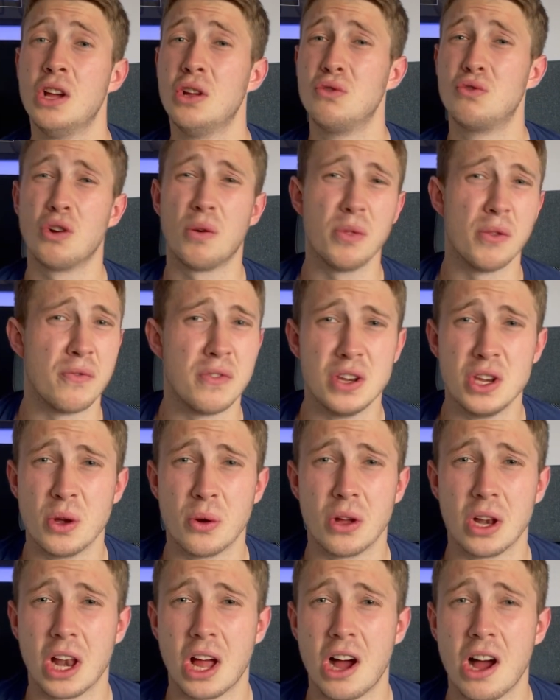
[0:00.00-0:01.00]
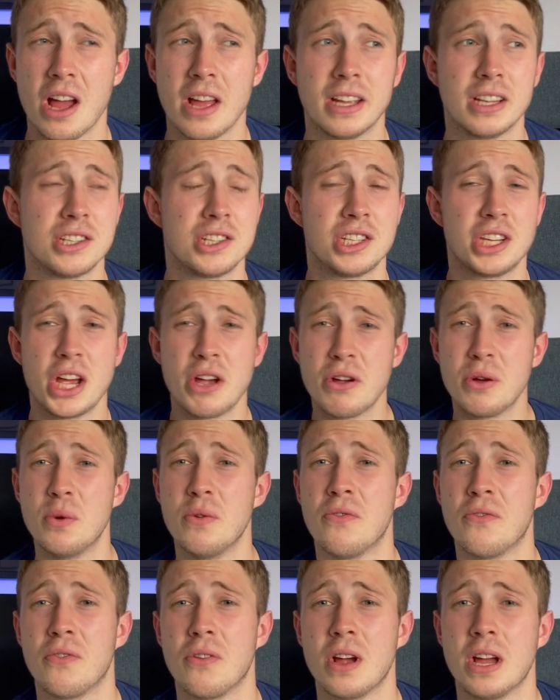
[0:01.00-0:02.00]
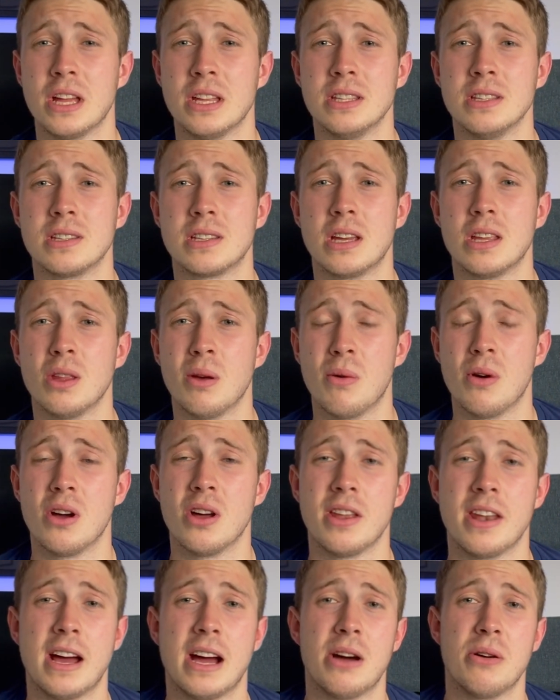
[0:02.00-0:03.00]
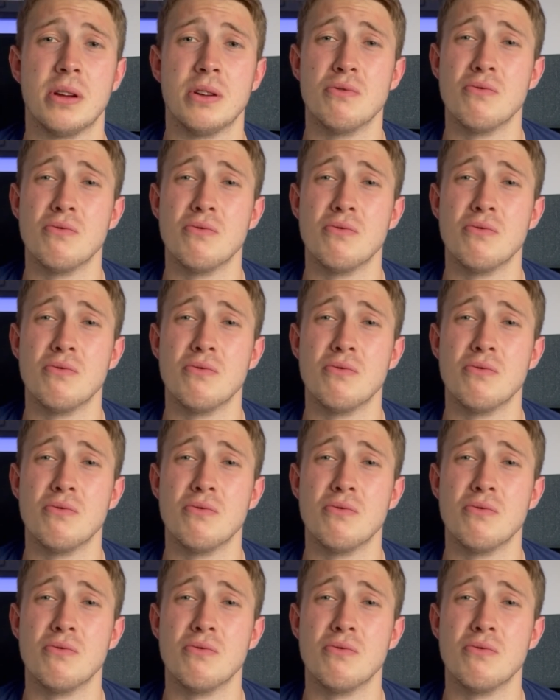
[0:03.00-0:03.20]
drop the video a like, share it with friends, get the word out.